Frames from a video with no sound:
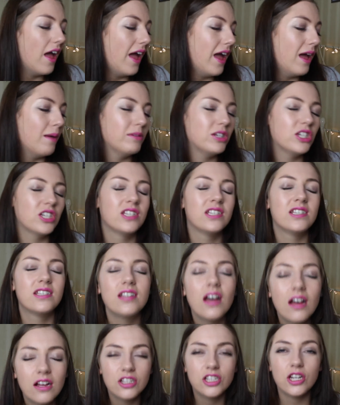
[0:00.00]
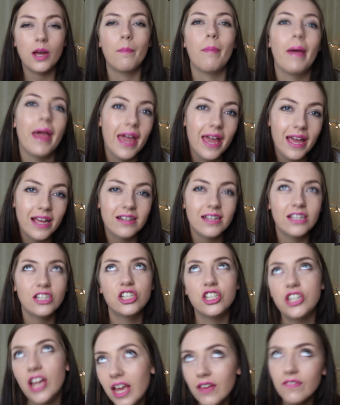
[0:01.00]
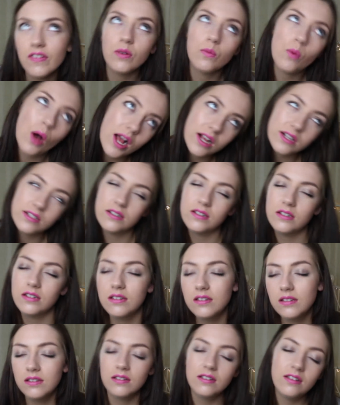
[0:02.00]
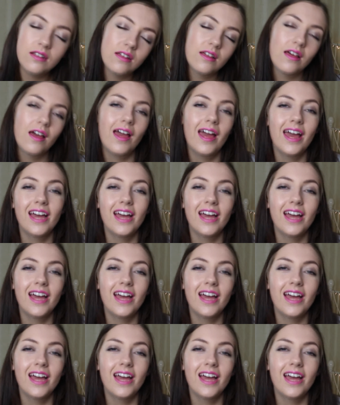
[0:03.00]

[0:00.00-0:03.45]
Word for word: Um, it's just such a pain, like shaving, waxing, uh, uh, uh.